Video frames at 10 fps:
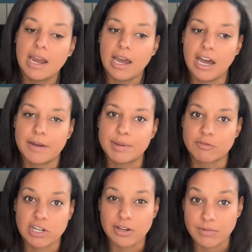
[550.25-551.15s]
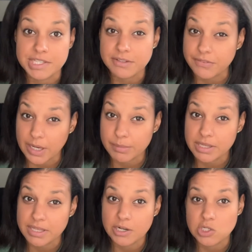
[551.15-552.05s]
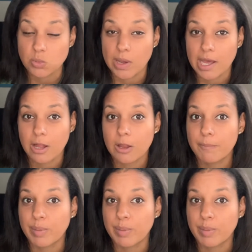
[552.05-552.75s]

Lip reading: and trying to raise a family there as well.